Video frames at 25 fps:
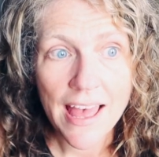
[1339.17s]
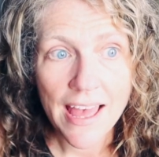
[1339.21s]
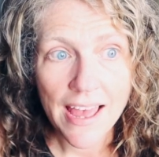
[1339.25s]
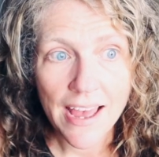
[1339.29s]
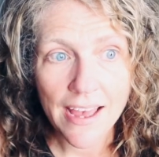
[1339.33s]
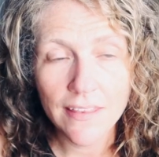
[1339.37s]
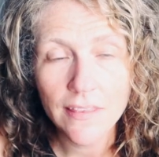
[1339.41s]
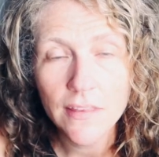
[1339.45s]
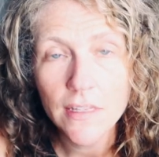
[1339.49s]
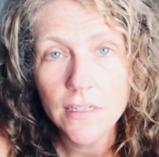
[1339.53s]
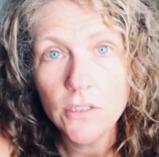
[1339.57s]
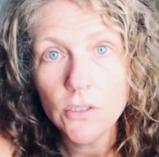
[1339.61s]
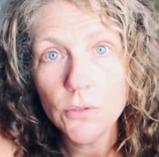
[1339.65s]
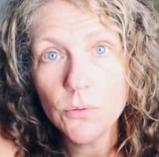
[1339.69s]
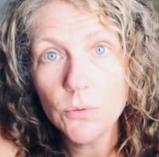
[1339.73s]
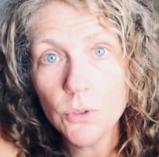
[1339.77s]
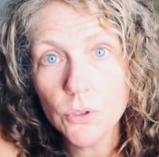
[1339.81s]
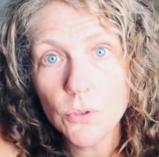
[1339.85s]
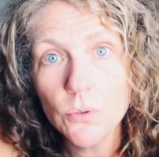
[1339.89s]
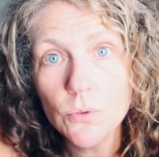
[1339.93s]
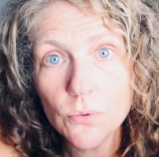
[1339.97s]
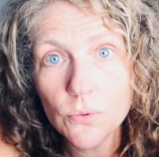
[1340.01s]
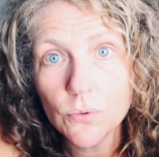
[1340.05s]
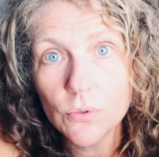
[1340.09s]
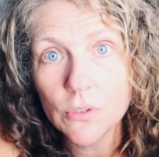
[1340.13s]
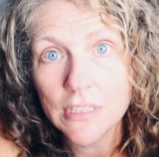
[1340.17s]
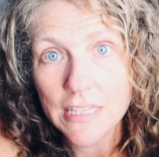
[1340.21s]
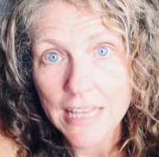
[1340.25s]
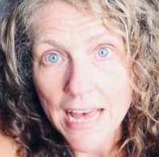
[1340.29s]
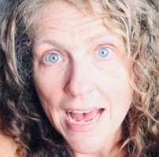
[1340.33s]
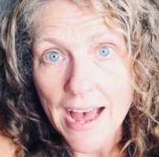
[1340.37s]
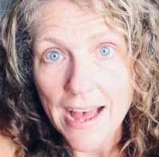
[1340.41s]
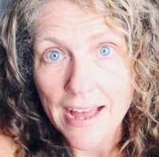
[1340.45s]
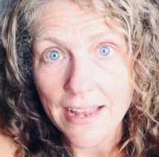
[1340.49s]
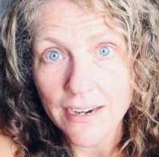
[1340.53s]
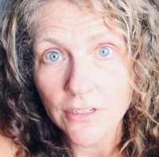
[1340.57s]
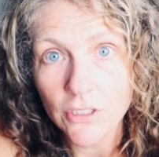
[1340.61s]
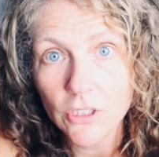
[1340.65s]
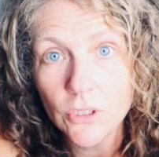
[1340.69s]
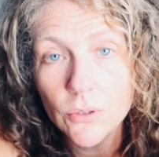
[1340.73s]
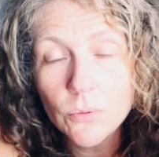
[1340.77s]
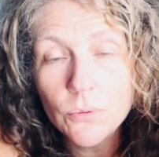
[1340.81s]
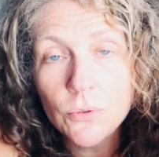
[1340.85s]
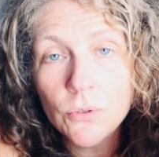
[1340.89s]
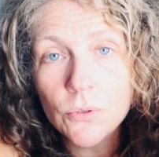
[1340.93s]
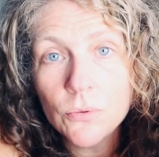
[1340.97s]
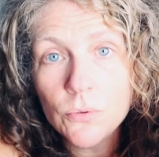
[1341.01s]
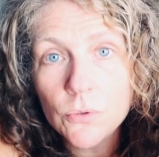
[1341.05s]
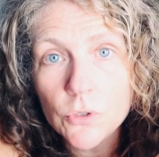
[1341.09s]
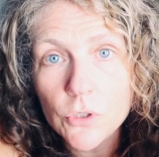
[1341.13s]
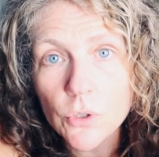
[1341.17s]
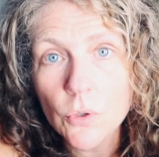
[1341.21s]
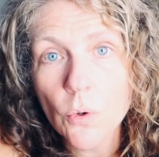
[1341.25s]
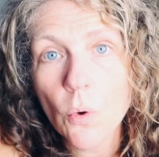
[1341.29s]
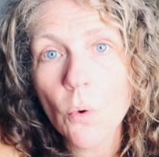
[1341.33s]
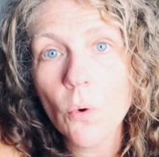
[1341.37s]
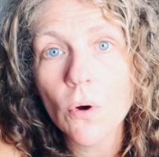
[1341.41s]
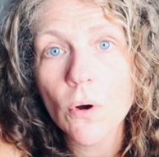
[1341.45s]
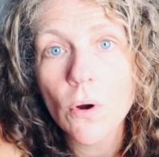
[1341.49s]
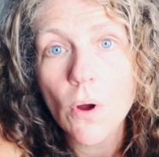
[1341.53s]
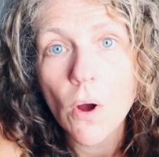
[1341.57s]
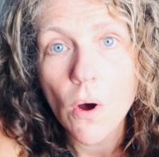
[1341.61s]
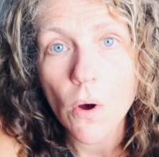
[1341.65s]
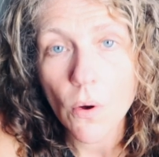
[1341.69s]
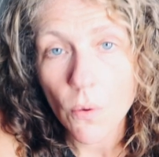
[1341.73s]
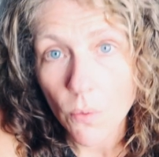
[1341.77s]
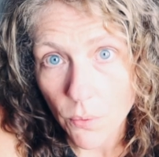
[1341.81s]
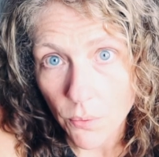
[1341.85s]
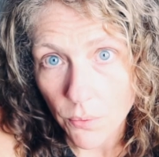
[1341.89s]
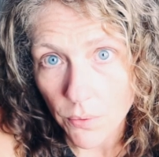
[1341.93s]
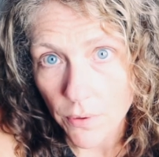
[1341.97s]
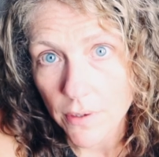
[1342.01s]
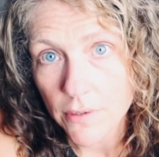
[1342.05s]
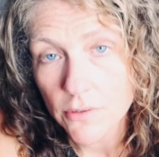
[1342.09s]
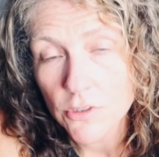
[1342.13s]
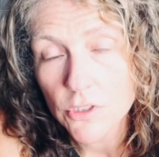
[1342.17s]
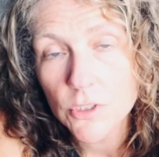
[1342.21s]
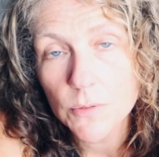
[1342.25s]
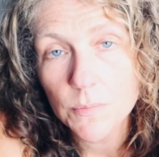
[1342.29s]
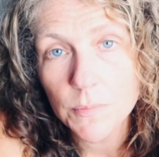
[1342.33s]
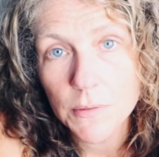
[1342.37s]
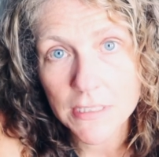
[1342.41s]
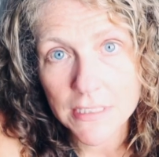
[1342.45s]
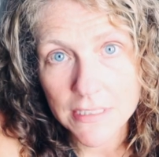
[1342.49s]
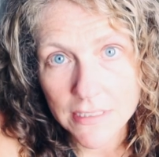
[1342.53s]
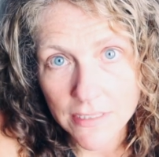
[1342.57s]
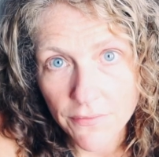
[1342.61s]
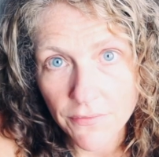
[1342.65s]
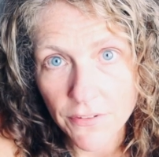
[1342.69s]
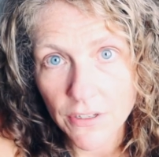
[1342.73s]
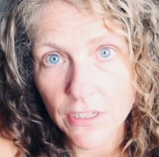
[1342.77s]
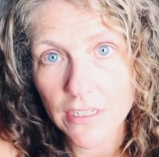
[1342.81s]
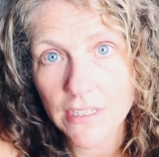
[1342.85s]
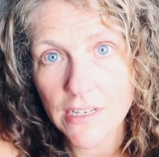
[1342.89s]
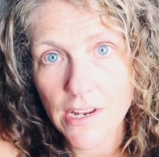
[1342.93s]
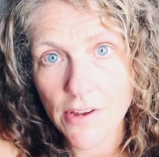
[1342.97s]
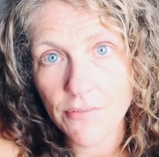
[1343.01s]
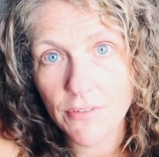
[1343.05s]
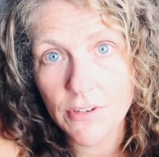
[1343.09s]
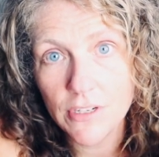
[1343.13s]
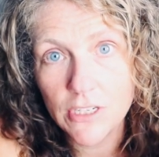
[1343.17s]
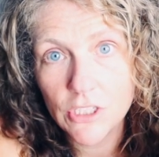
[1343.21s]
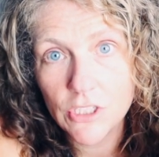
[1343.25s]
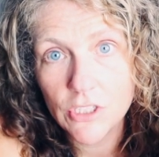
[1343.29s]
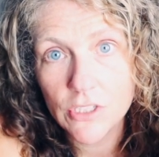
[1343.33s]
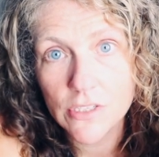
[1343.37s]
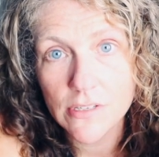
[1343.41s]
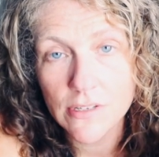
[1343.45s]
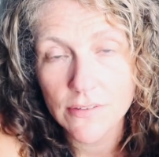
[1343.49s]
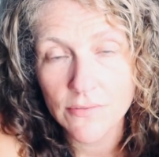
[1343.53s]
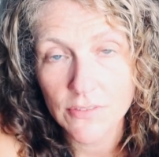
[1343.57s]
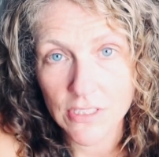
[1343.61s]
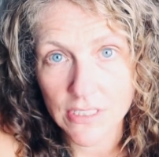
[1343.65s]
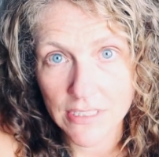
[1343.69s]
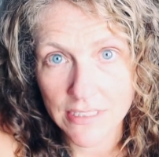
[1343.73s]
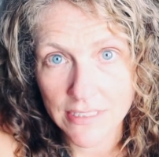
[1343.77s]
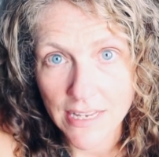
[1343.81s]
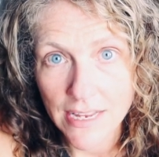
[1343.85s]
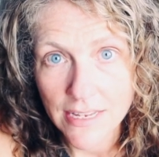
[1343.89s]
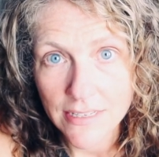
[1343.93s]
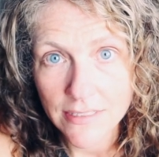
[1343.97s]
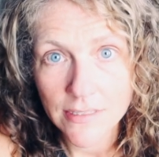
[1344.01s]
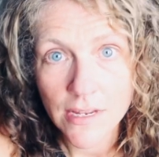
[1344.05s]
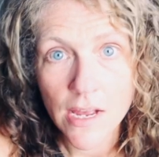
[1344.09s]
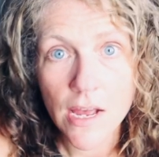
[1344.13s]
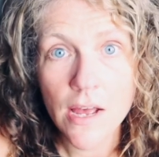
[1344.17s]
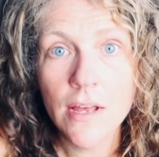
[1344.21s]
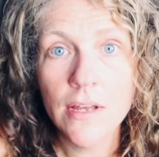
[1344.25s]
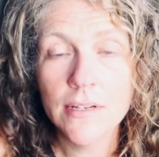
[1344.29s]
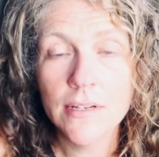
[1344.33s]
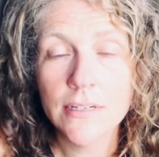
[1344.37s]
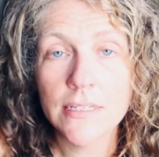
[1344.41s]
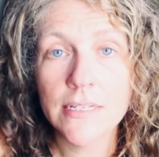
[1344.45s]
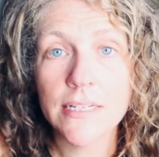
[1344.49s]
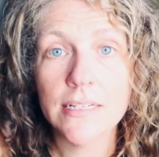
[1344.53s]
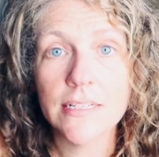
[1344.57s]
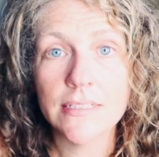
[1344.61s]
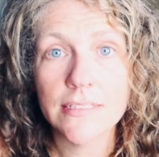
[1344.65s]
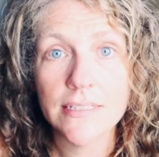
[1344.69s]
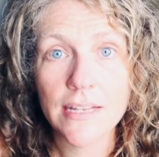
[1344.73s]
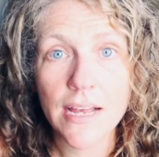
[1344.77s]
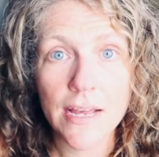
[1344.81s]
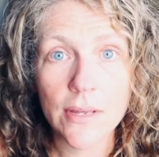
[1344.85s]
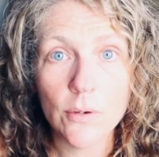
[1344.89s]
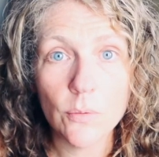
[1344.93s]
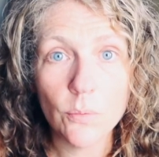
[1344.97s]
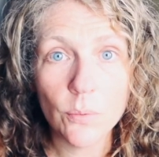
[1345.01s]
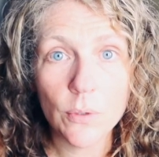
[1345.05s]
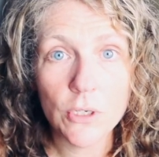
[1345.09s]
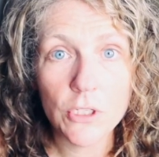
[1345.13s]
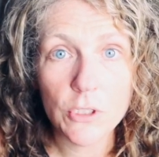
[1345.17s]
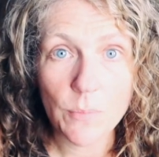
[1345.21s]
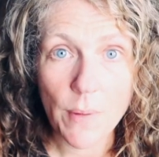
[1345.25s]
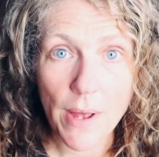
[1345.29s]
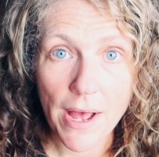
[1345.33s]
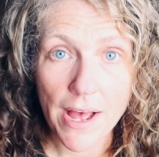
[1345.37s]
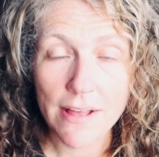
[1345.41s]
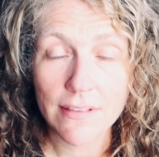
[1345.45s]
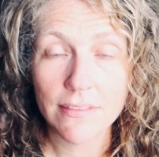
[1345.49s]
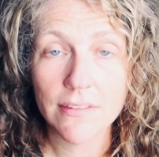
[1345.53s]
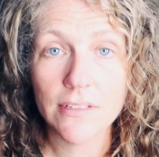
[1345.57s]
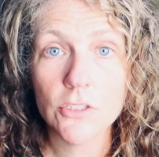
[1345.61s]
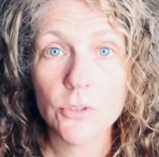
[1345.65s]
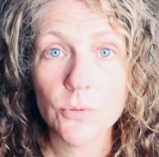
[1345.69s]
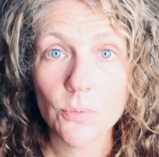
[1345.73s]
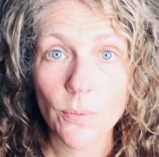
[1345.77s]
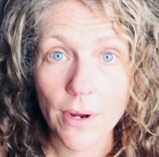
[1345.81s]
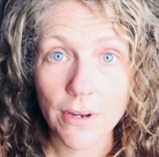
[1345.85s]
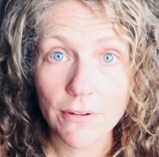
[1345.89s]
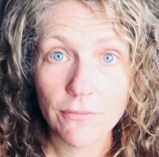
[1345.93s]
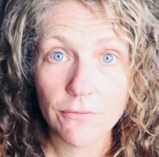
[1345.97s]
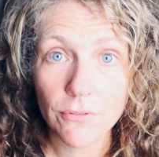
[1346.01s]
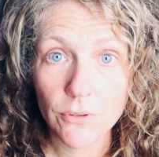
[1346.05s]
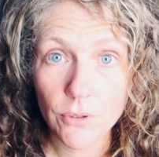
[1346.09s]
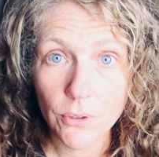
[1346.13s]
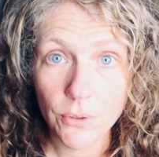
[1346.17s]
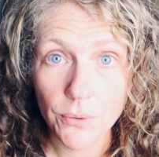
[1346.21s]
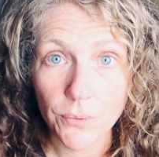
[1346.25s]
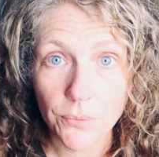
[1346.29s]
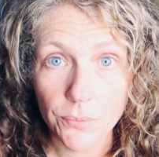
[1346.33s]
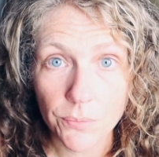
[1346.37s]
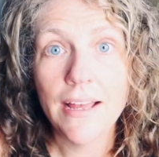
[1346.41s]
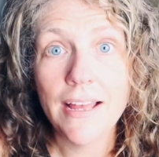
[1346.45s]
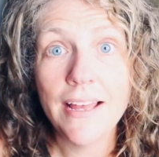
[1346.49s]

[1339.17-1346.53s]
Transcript: And then you use that, you use your own specific definitions of success to decide which path is right for you.